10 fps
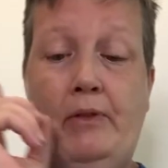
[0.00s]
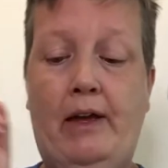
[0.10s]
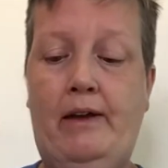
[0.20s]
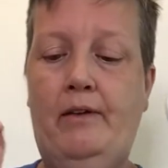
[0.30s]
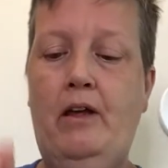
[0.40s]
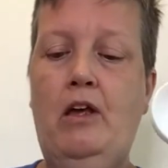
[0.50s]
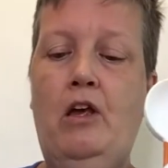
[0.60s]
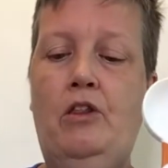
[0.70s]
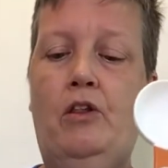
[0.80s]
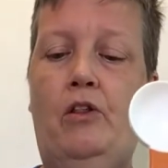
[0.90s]
that.
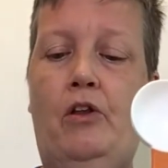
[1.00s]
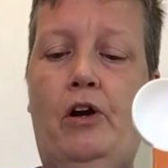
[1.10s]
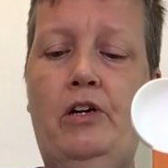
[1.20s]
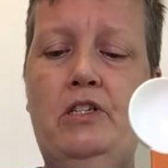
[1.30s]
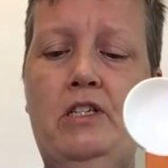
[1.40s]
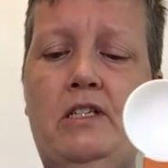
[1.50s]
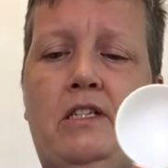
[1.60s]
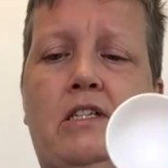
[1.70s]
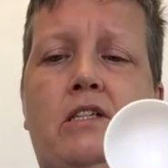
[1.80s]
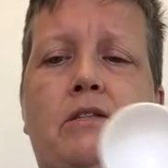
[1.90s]
The
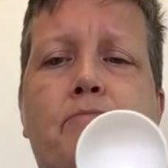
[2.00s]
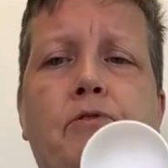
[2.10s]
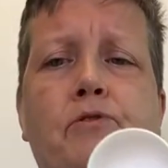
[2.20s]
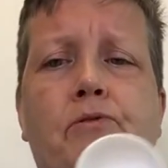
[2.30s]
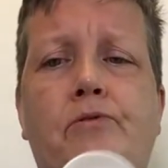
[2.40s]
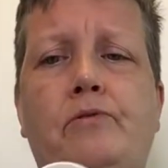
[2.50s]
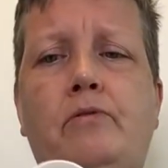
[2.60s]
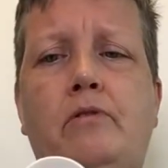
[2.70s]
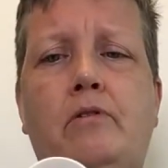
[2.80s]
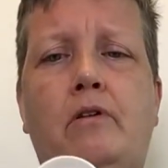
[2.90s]
largest spoon
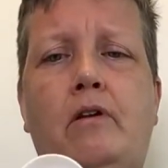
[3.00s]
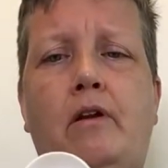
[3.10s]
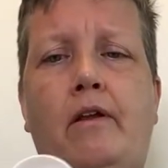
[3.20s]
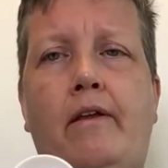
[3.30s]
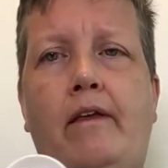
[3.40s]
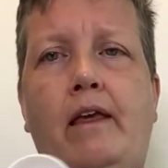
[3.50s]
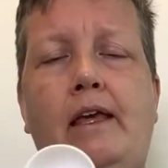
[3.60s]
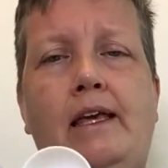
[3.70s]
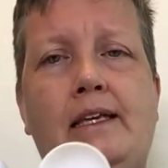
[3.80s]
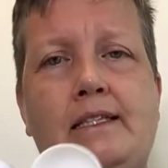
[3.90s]

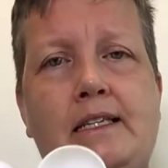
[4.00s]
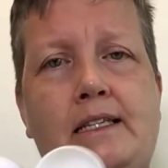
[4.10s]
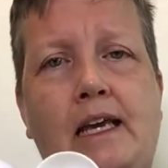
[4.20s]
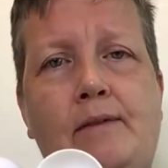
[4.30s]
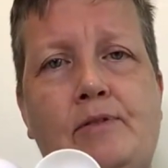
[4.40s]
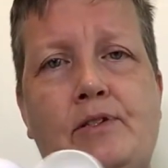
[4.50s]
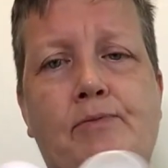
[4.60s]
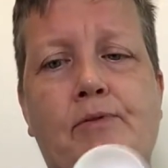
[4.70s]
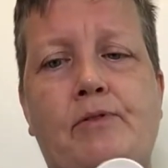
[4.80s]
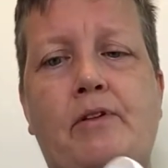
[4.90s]
is the
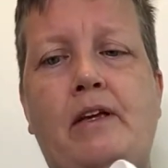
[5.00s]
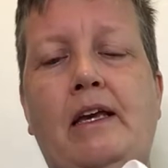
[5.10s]
tablespoon.